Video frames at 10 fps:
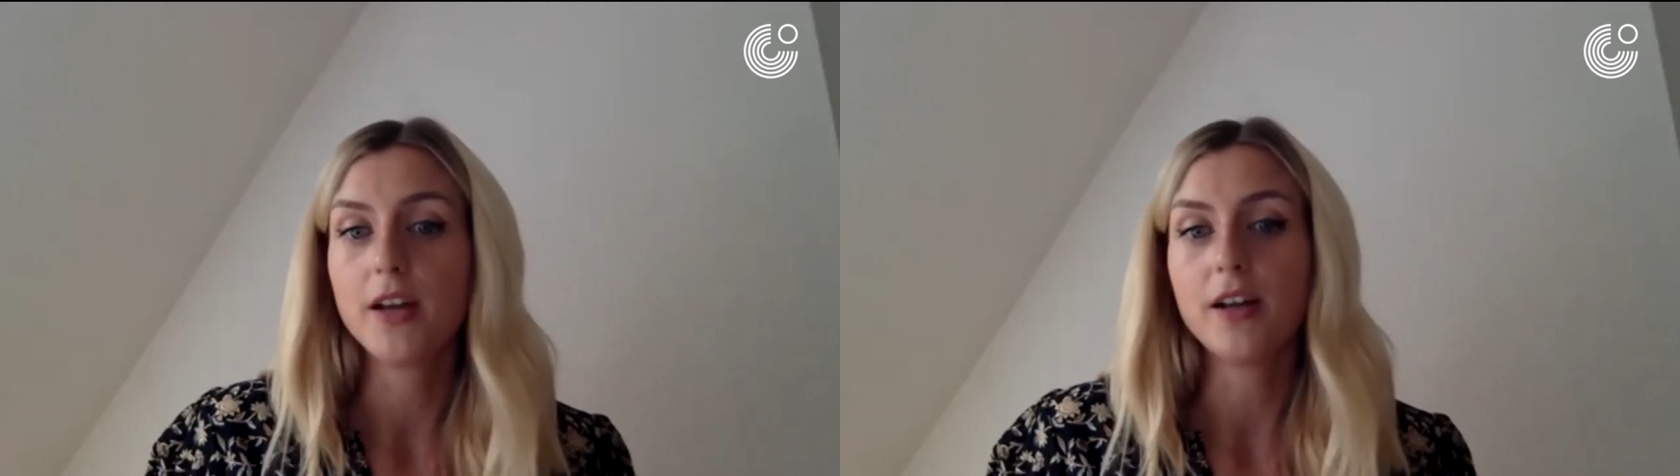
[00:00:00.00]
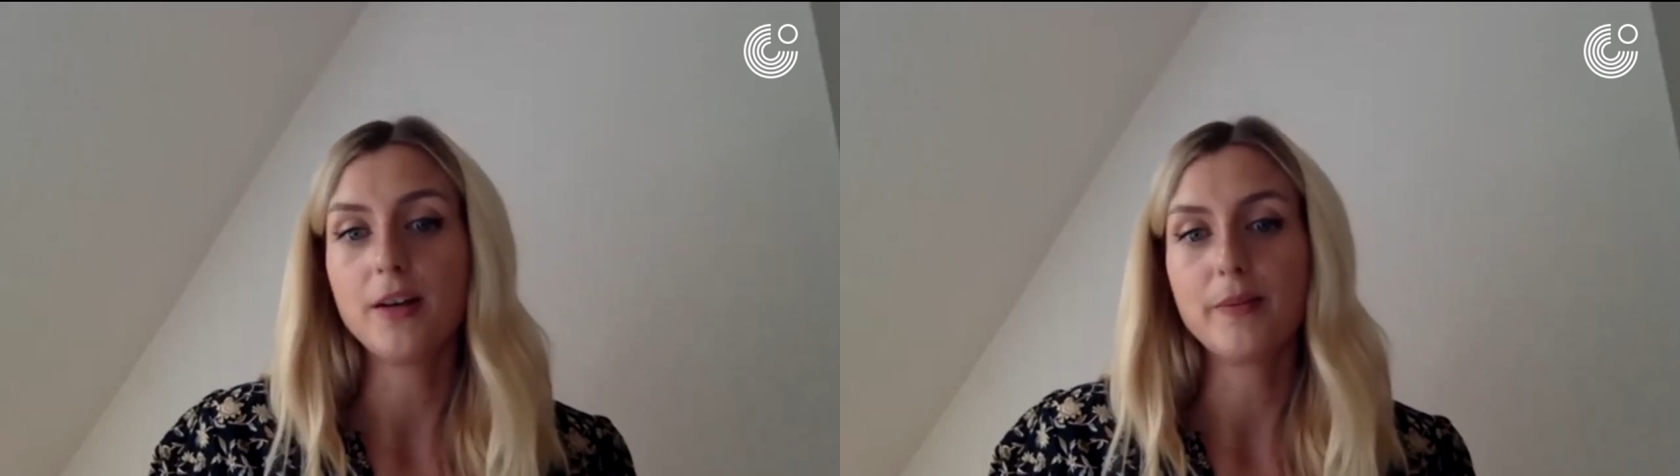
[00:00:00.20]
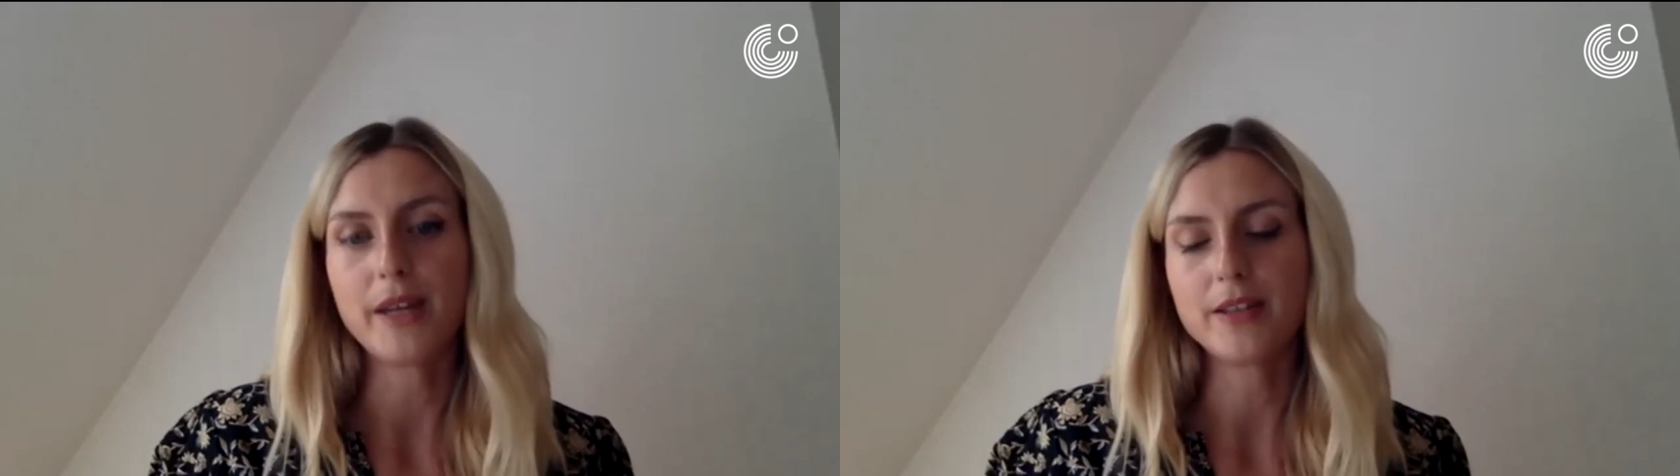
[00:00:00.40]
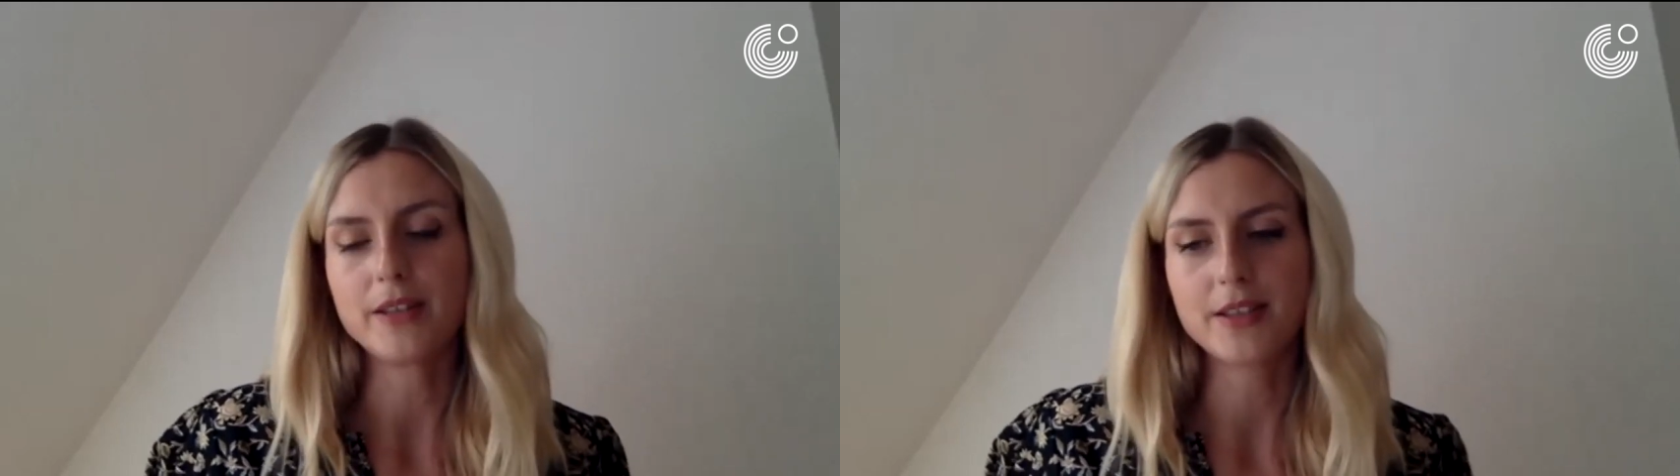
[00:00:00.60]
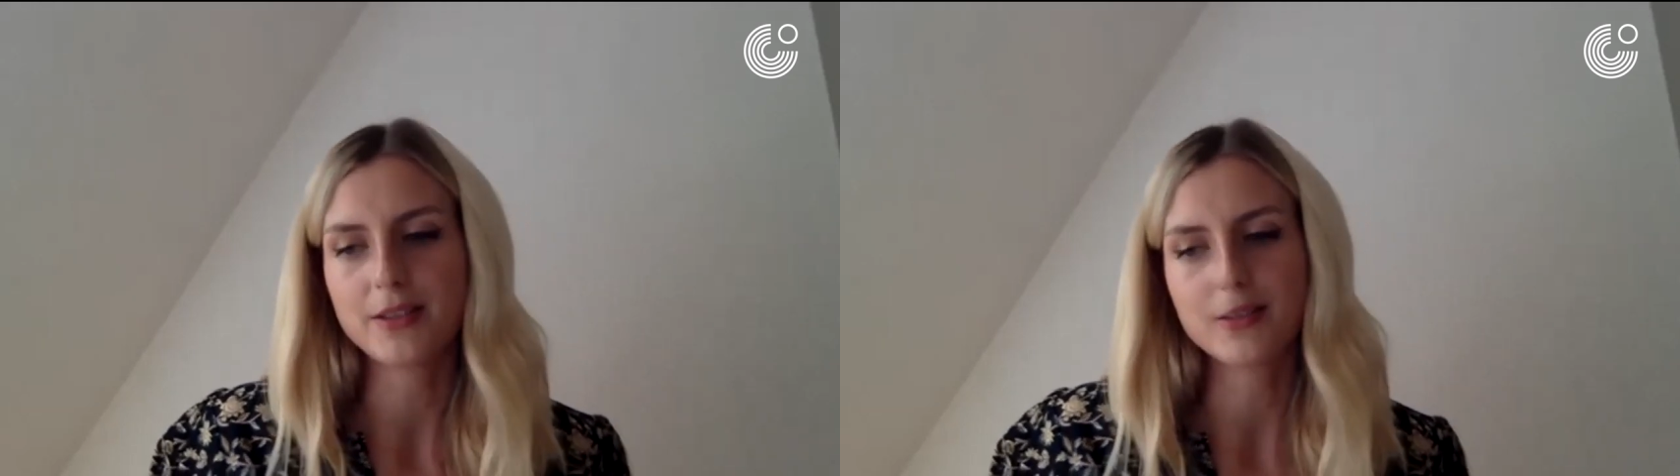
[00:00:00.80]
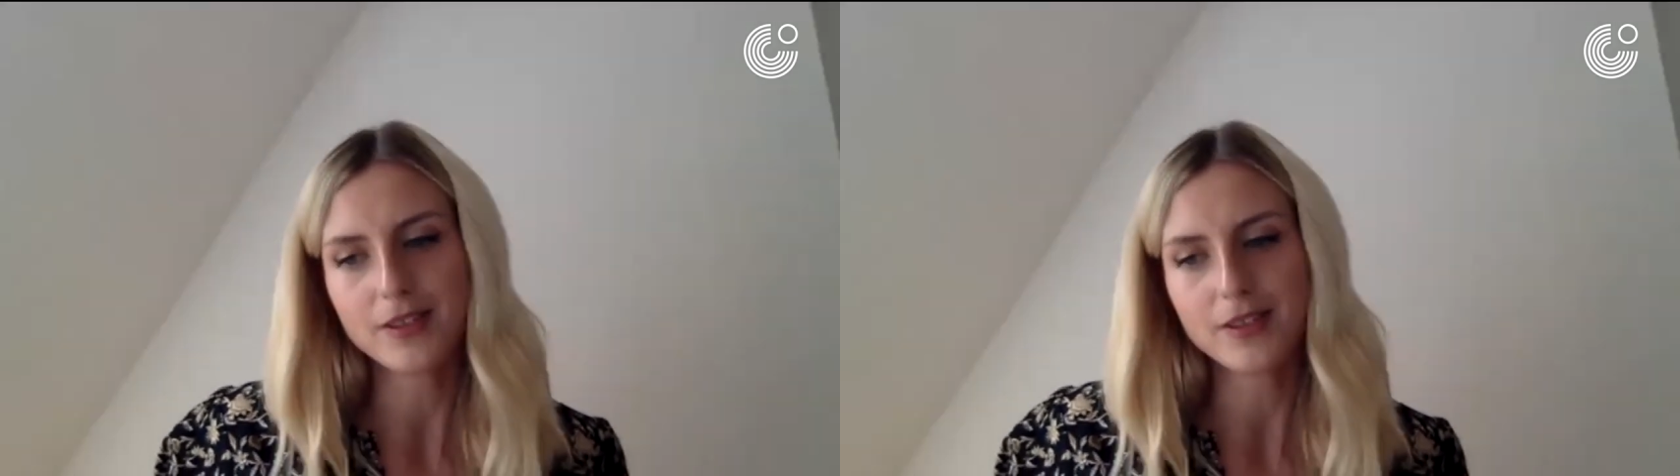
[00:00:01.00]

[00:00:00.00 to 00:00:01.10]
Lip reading: And this is,